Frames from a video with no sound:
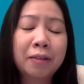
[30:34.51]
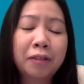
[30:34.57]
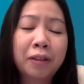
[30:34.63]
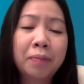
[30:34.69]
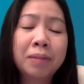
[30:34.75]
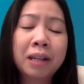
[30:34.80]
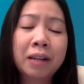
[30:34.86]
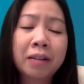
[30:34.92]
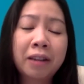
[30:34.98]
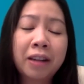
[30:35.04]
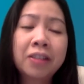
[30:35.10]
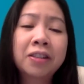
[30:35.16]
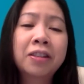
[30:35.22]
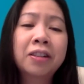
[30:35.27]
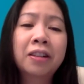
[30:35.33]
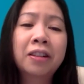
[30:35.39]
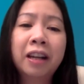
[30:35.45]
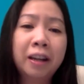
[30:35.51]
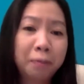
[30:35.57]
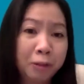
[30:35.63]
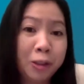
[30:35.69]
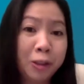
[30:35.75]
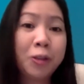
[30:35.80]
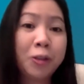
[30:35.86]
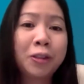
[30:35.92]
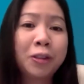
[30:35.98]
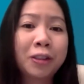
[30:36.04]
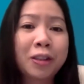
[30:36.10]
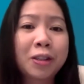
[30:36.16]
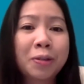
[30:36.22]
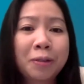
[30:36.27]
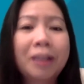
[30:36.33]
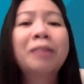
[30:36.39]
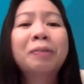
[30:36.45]
film director and a producer
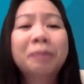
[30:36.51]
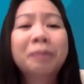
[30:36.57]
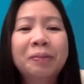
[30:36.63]
as well.